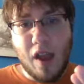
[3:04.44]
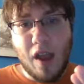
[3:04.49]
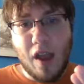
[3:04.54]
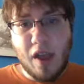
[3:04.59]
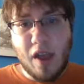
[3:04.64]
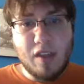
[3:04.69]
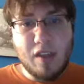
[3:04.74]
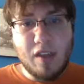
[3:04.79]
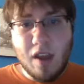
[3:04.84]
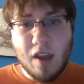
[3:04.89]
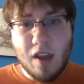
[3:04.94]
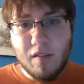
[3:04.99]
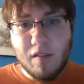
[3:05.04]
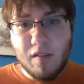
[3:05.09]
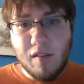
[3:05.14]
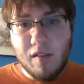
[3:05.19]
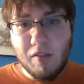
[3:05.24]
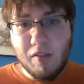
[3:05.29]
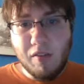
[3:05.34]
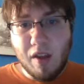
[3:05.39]
at the end of
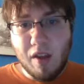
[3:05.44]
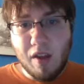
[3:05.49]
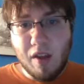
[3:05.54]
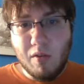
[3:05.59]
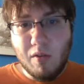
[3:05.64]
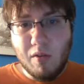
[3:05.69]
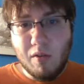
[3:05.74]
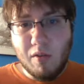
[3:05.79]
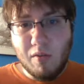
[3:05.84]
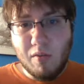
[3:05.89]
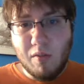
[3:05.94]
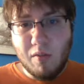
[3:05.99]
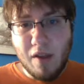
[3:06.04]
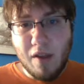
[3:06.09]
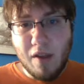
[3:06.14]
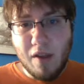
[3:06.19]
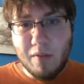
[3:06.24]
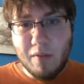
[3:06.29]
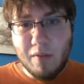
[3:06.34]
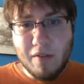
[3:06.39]
this cycle, when
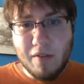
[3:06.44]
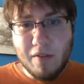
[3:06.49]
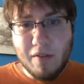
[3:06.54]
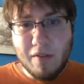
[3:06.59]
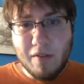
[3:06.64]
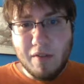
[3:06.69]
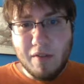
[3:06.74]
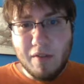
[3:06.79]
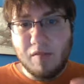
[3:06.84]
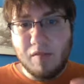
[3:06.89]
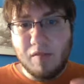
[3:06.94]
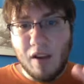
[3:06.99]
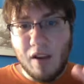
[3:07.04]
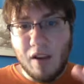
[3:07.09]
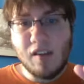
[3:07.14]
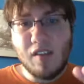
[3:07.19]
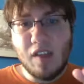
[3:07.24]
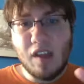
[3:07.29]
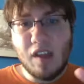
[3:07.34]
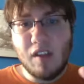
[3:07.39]
everything's in
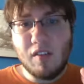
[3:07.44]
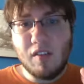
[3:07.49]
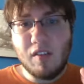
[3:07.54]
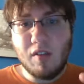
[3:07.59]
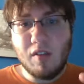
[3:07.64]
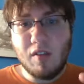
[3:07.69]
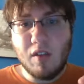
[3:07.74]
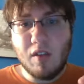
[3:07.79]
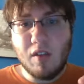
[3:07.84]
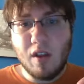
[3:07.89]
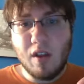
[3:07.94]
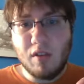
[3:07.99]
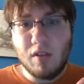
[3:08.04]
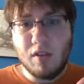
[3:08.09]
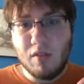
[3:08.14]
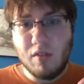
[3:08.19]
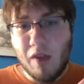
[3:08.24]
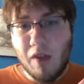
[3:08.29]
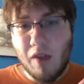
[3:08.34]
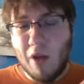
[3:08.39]
flux, things could
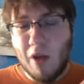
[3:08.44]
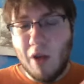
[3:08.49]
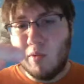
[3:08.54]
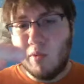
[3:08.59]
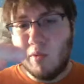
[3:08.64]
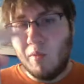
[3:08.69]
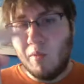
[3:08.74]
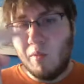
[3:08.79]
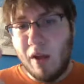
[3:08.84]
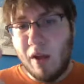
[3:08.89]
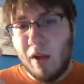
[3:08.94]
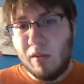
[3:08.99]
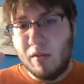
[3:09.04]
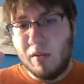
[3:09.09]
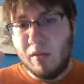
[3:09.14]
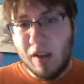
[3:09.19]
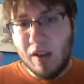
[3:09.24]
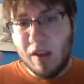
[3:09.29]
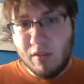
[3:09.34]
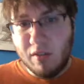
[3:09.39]
turn out well or
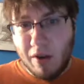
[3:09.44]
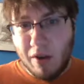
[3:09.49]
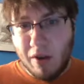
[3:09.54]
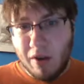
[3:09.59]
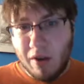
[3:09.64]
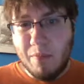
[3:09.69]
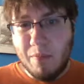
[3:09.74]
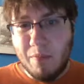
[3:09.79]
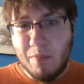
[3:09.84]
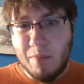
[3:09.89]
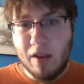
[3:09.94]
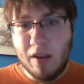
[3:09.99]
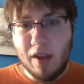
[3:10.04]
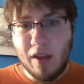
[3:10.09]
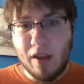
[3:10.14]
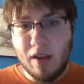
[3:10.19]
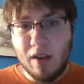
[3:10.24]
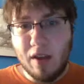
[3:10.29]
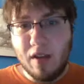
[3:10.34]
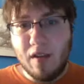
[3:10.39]
they could turn out
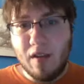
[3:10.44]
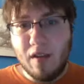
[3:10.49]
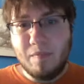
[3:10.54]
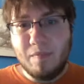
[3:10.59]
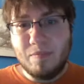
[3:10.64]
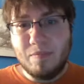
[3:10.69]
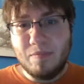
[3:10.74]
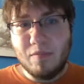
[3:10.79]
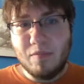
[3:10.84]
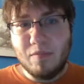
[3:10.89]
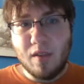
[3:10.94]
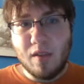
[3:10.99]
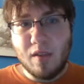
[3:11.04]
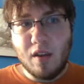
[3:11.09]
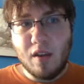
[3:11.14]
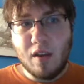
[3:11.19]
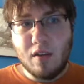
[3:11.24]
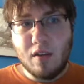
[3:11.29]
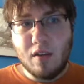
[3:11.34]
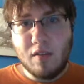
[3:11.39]
badly,
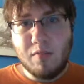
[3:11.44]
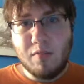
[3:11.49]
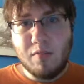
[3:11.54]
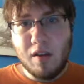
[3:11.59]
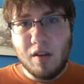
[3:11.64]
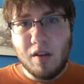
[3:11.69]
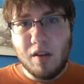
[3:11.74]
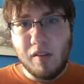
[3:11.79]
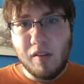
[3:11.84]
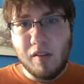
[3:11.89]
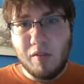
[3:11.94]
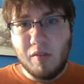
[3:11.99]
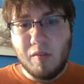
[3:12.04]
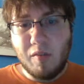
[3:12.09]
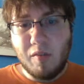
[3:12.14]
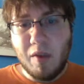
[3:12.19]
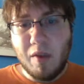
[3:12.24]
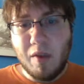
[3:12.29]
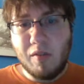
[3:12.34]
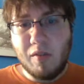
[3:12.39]
because there was
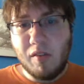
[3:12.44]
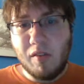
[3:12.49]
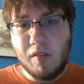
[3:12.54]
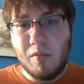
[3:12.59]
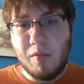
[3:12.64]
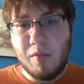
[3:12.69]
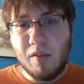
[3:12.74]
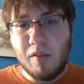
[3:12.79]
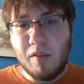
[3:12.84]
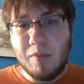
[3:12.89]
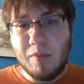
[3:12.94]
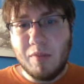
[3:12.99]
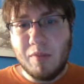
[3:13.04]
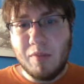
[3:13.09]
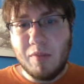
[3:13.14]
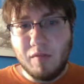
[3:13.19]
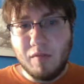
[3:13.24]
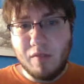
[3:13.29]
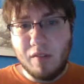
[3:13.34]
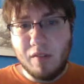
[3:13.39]
so much
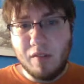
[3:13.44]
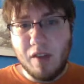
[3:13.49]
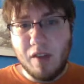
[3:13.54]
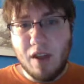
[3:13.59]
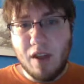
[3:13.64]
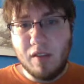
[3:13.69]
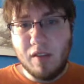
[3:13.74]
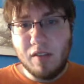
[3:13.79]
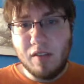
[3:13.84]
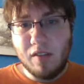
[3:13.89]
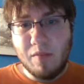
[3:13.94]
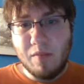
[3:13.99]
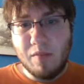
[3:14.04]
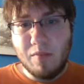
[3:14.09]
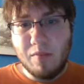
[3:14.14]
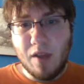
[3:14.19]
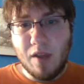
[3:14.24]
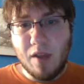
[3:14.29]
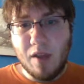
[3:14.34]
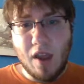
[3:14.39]
potential for change that
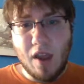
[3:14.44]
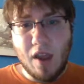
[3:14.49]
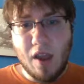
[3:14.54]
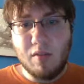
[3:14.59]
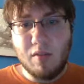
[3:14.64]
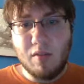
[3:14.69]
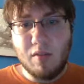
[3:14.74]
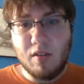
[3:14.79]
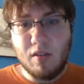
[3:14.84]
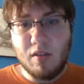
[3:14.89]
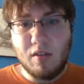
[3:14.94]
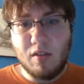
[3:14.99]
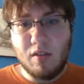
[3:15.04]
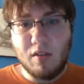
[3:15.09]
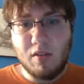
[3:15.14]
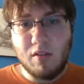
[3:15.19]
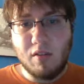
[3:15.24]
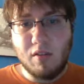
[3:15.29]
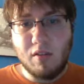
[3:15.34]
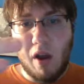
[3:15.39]
anyone
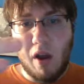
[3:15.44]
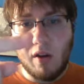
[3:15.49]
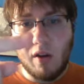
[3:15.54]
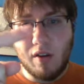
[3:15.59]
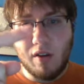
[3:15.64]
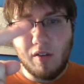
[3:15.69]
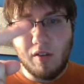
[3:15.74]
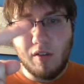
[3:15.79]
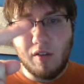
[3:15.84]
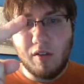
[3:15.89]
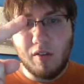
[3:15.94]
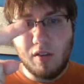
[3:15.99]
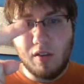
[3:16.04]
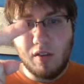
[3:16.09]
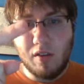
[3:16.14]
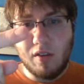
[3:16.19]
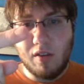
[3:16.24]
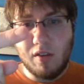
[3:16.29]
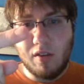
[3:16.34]
could harness. And